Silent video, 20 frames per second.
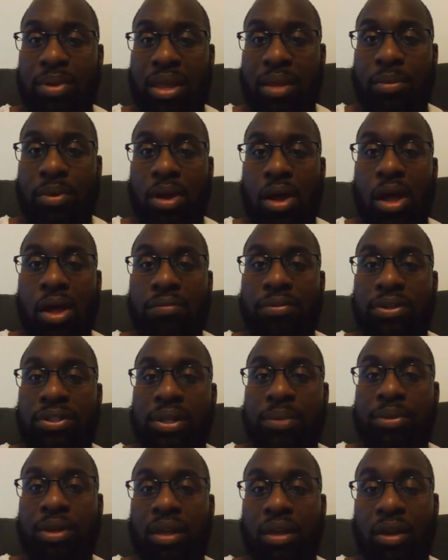be able to offer
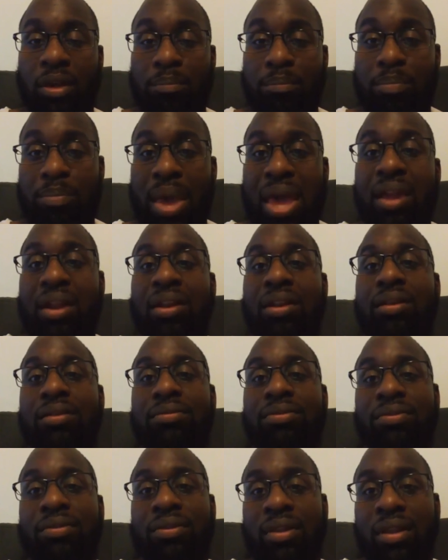something
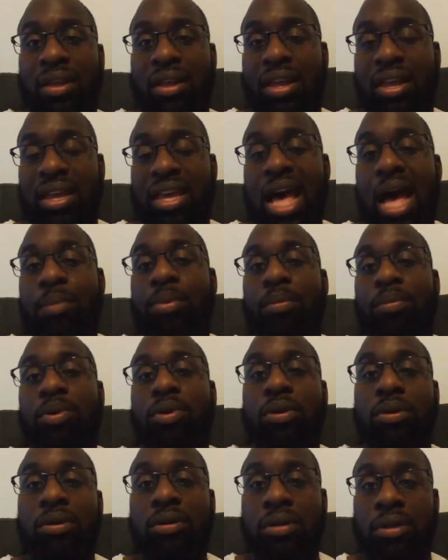competitive and
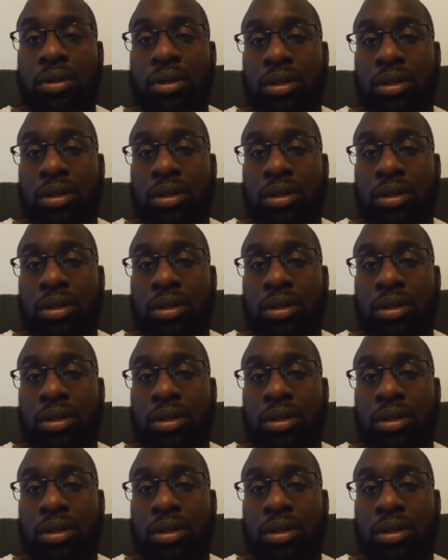comparable